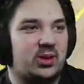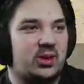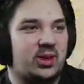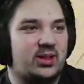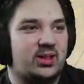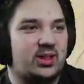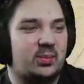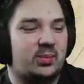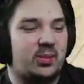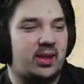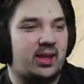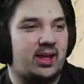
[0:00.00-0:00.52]

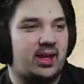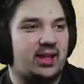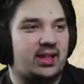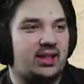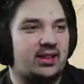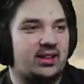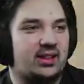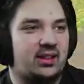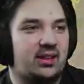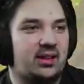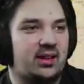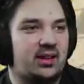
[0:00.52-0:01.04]
cars up
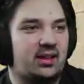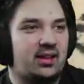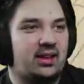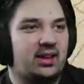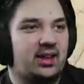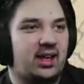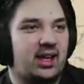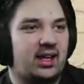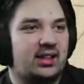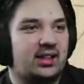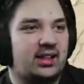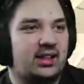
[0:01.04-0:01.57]
ahead
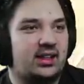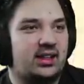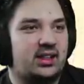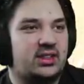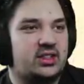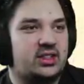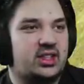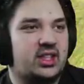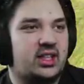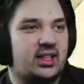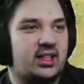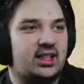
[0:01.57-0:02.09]
and then they
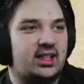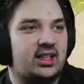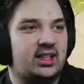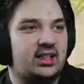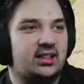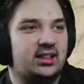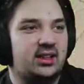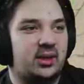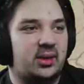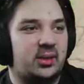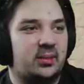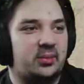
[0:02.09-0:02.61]
just get
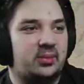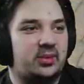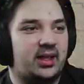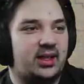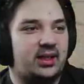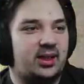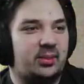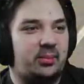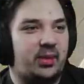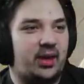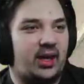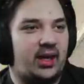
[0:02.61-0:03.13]
eaten up.
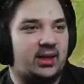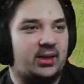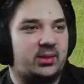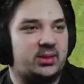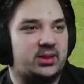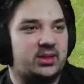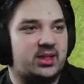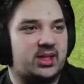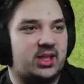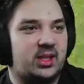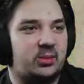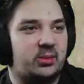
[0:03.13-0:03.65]
Like the pack would
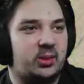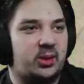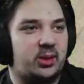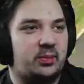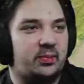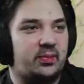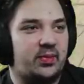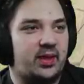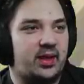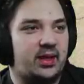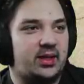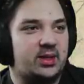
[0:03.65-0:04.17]
just come up
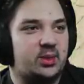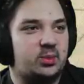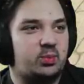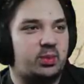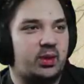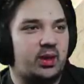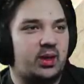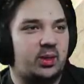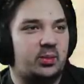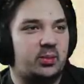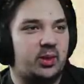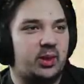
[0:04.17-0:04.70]
and just
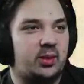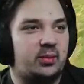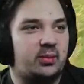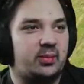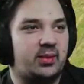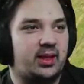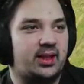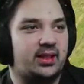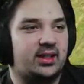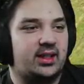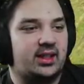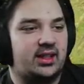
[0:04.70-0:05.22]
pick them up
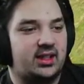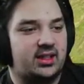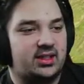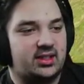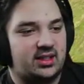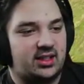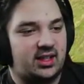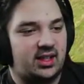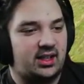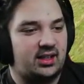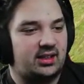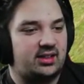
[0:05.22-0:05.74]
and then they
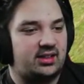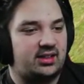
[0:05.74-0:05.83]
just get,